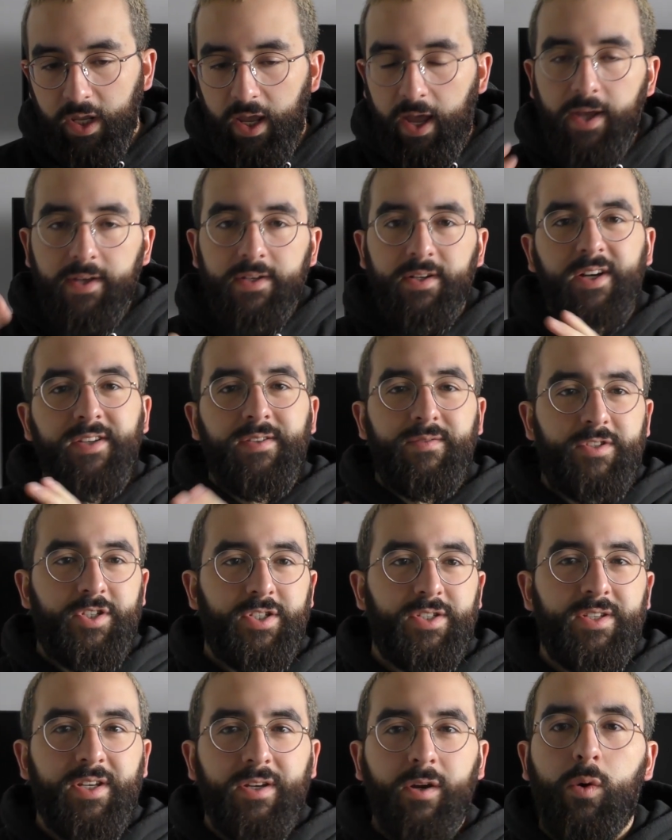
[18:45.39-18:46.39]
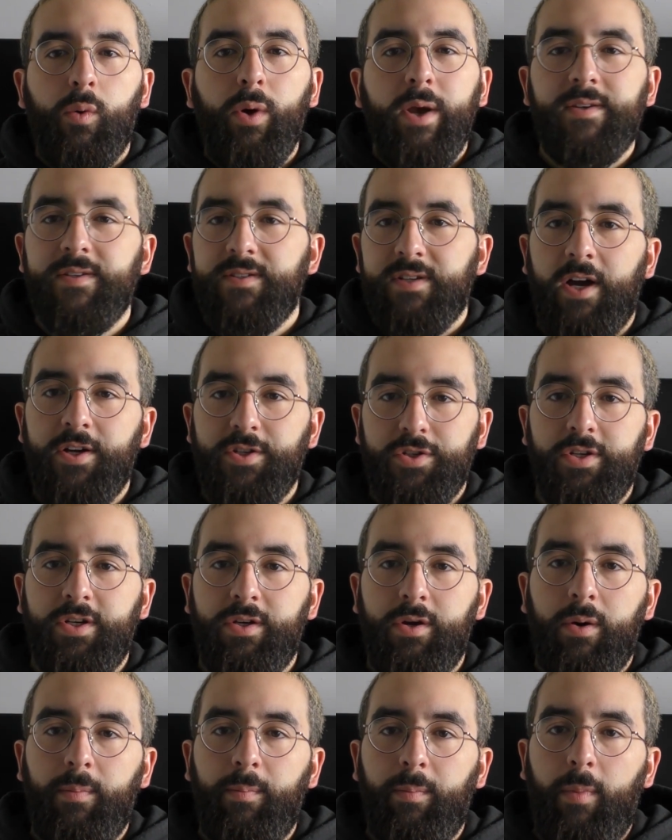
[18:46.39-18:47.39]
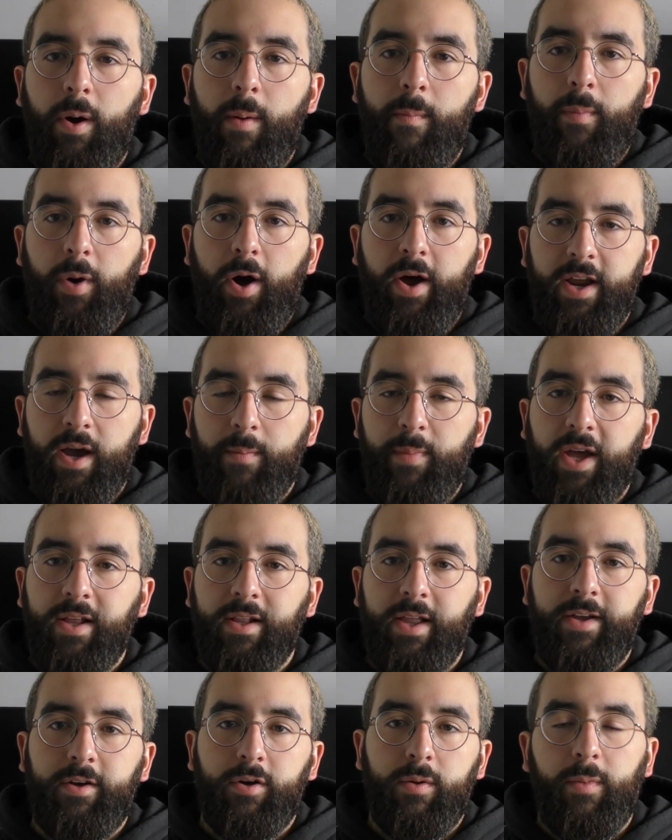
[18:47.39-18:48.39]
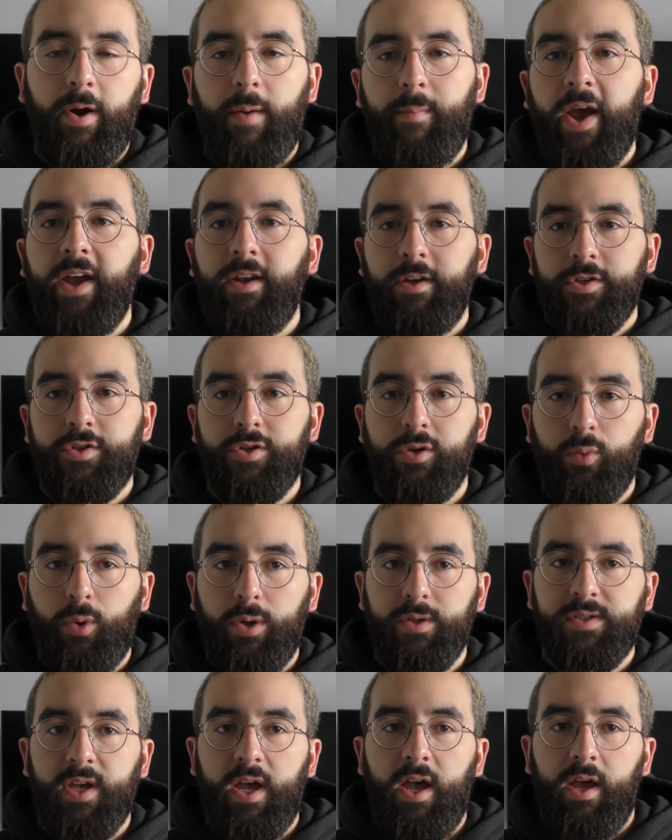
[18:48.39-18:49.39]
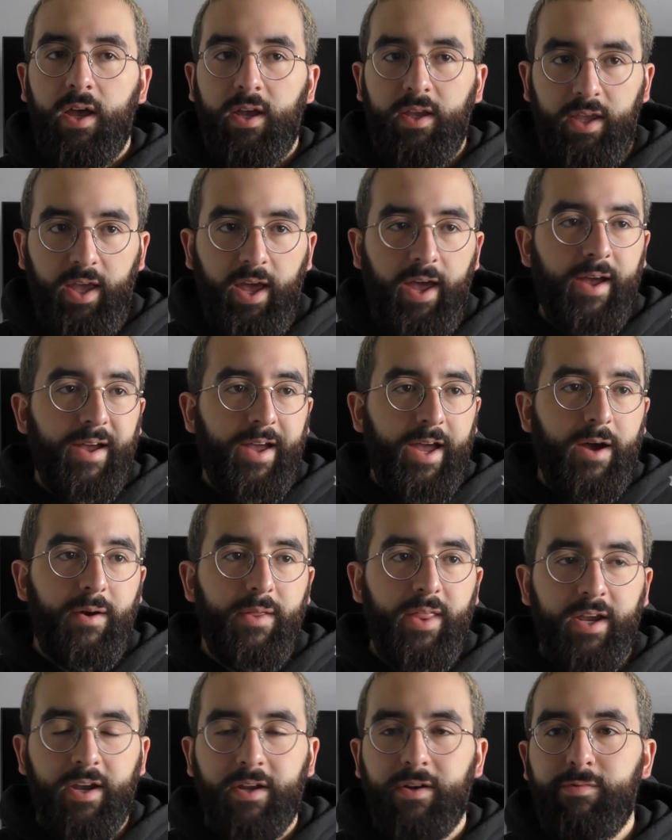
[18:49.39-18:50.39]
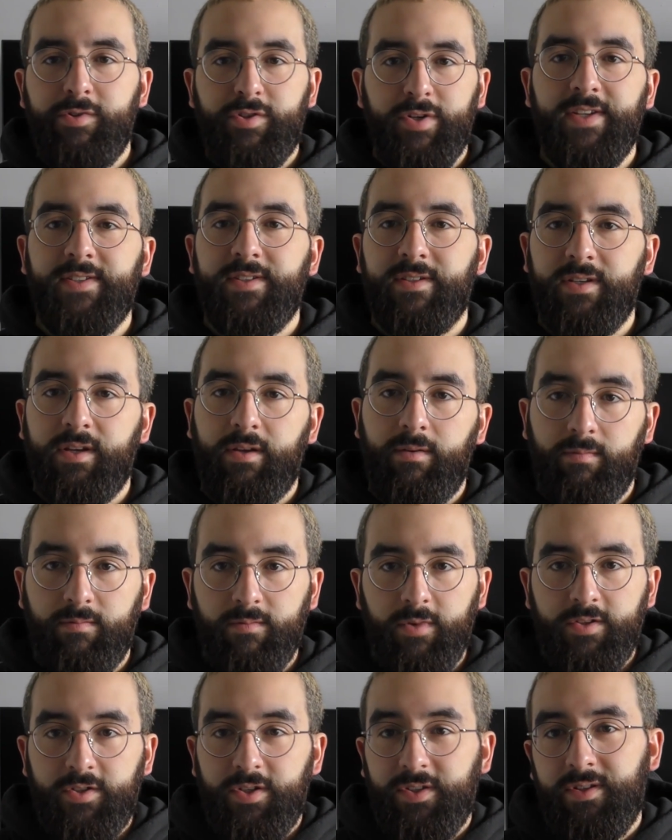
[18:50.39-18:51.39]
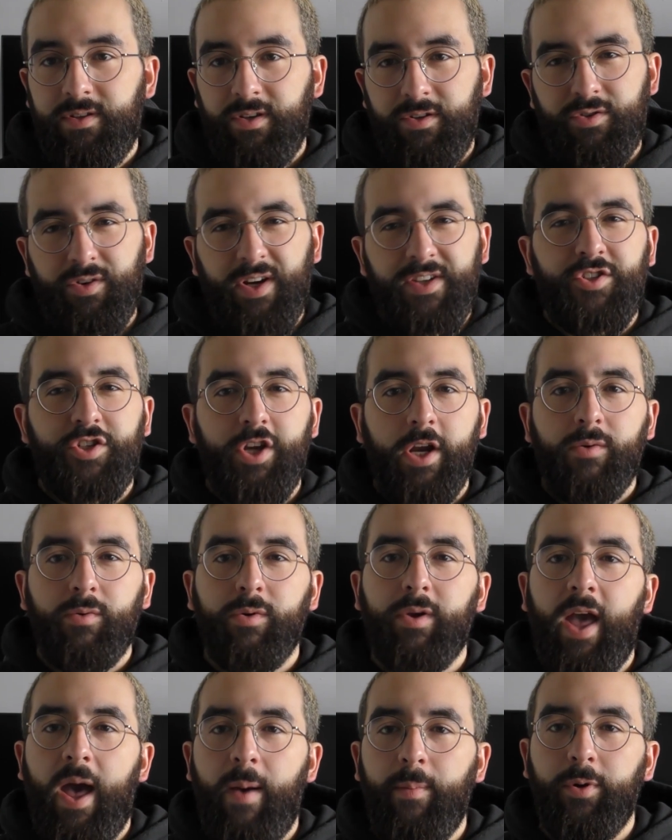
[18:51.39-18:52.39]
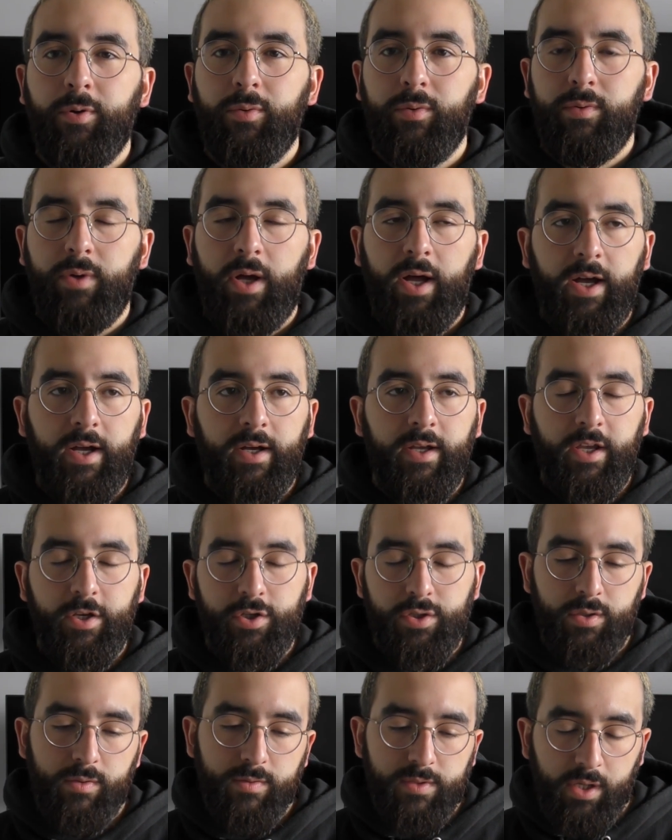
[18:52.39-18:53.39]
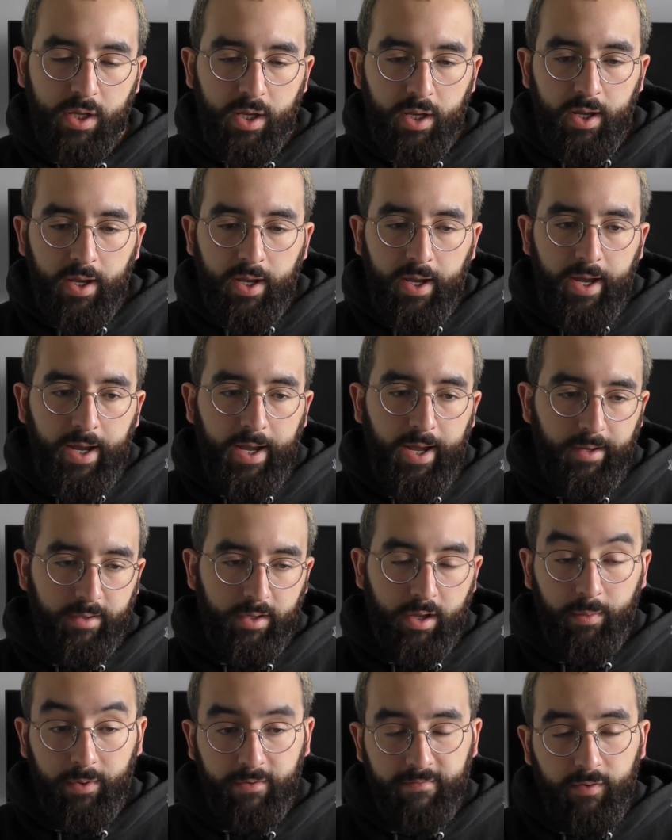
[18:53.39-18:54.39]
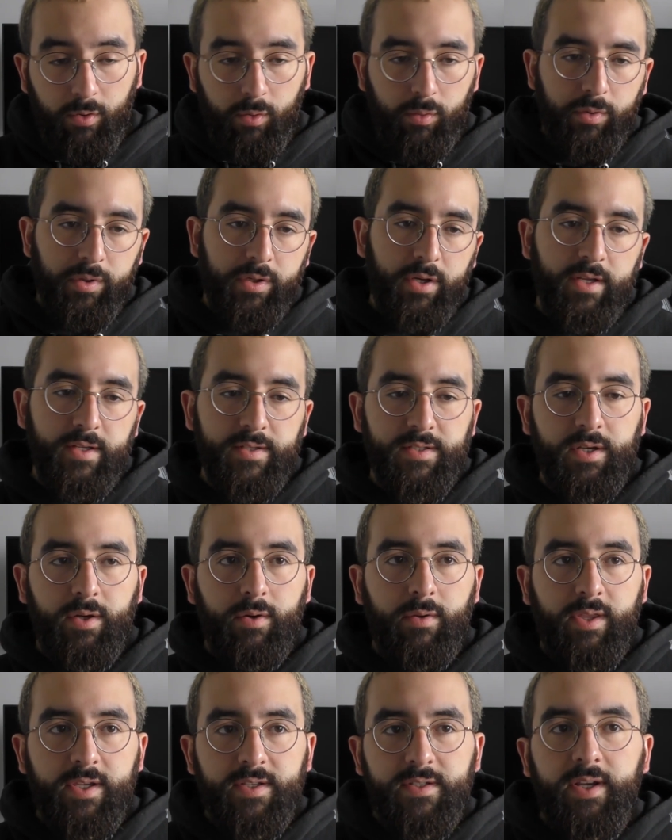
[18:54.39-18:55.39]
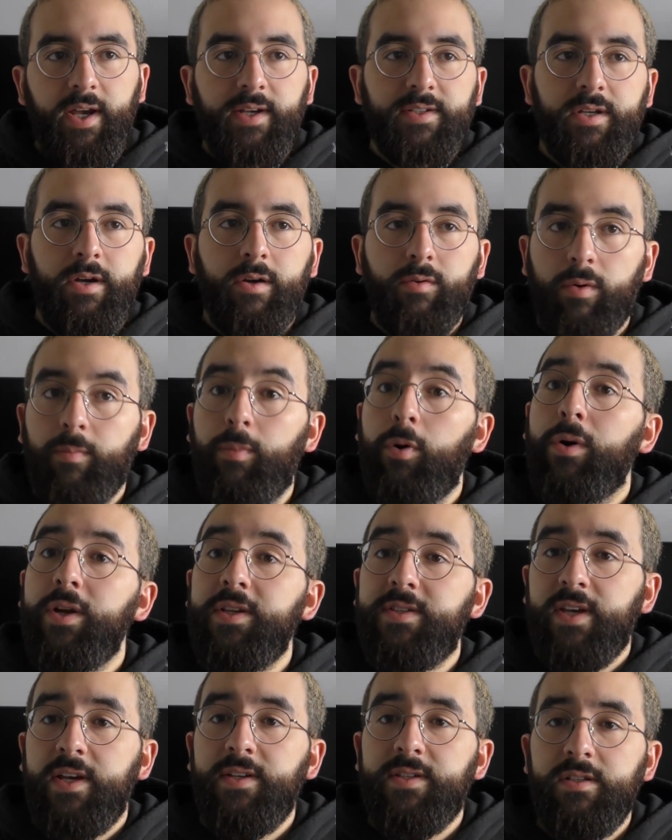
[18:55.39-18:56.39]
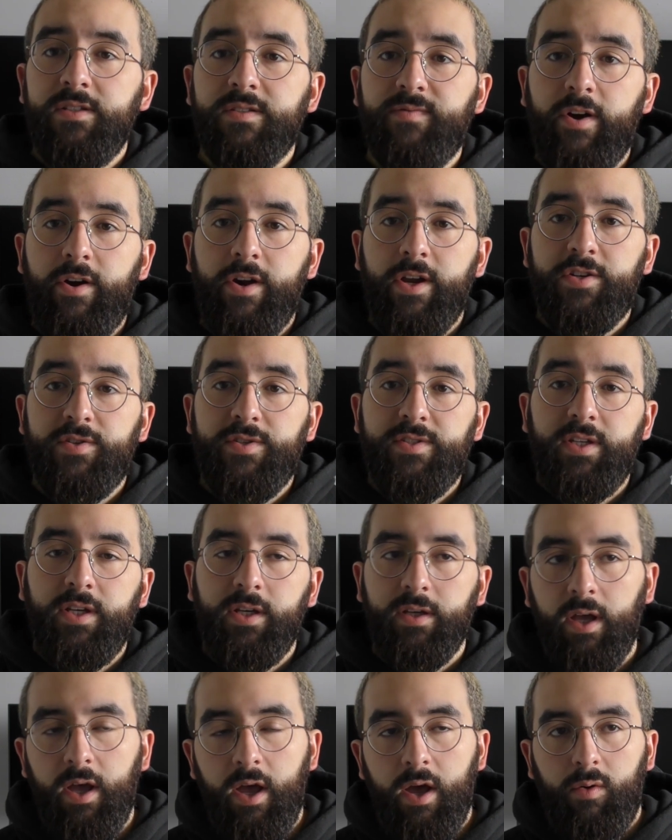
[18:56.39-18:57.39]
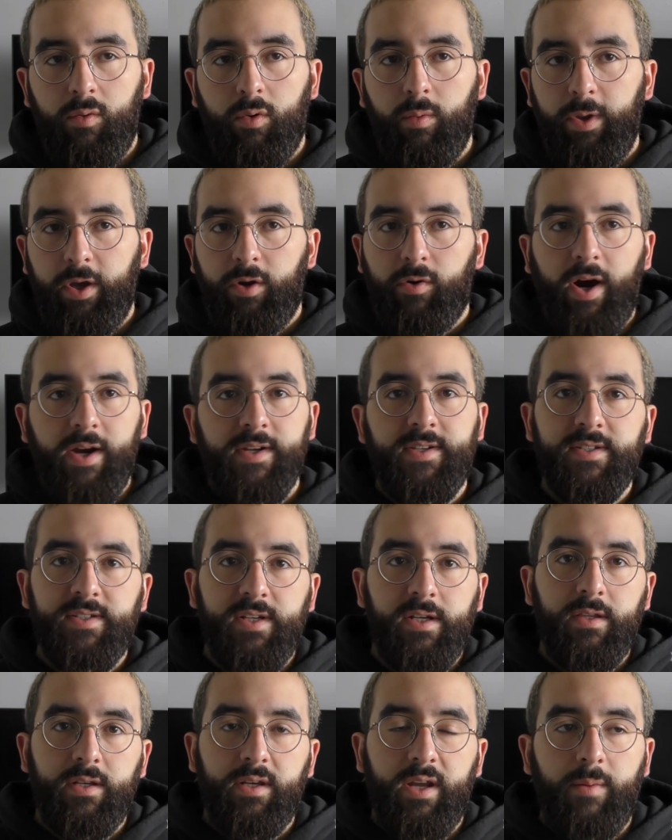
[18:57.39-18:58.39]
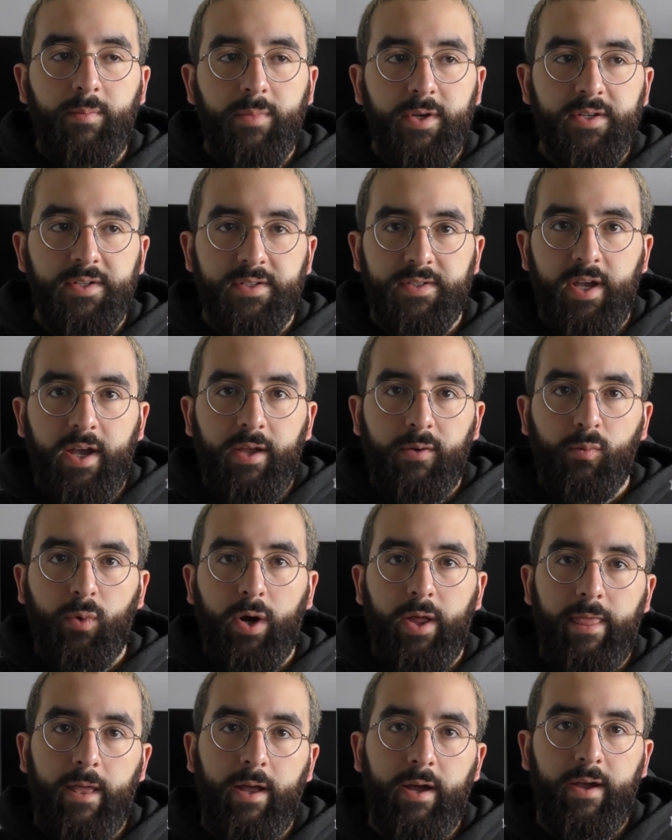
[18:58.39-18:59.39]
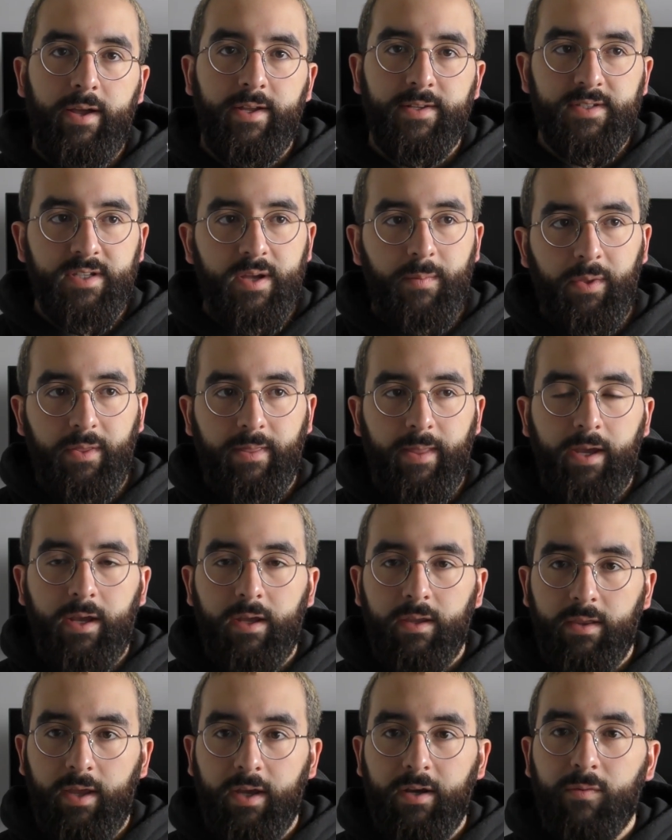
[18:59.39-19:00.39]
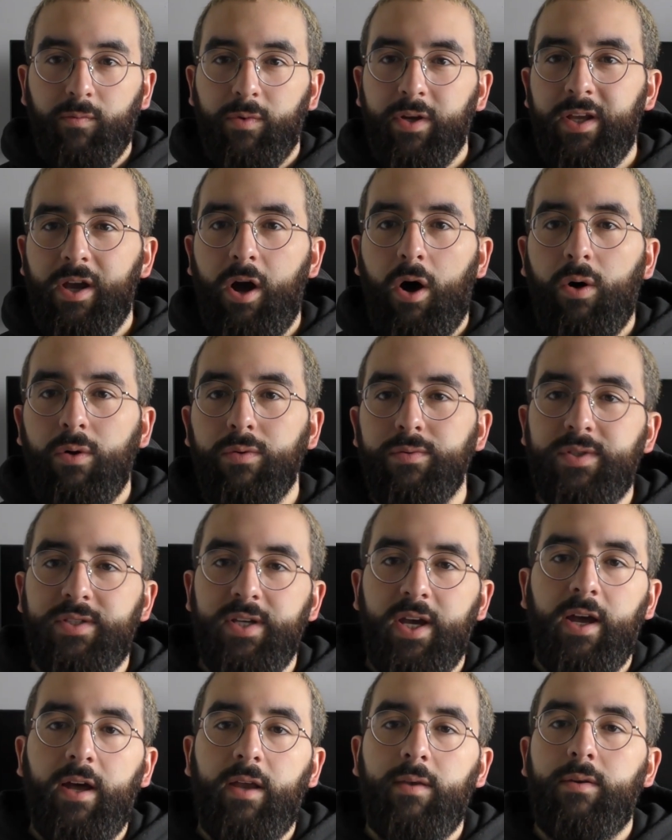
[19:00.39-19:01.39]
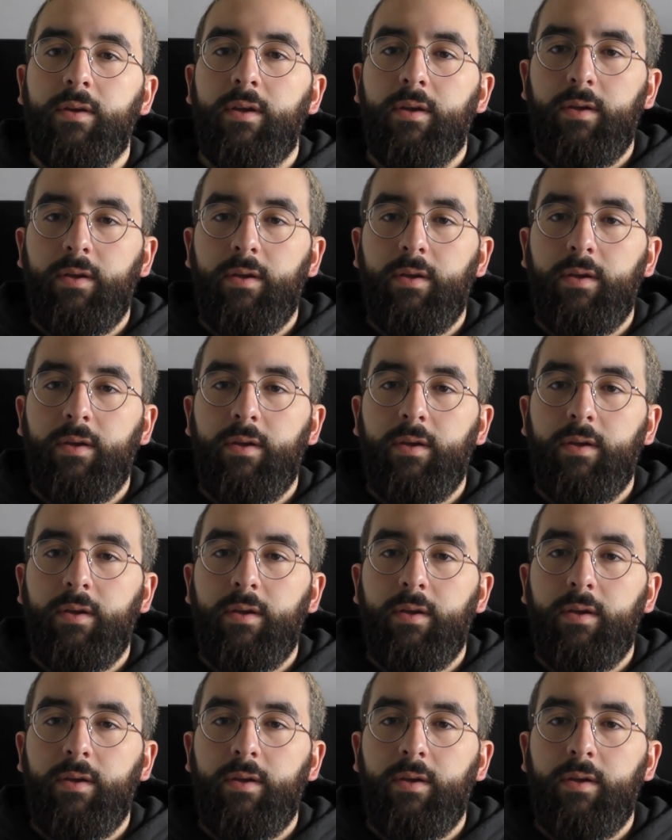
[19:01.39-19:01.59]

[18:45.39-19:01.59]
And I just did a quick discussion on buy now, pay later, and my main issue was, how are they going to address general capital issues going forward. And so this next kind of reporting season is very interesting. Will be great to see the numbers and whether it's something they can really hold down,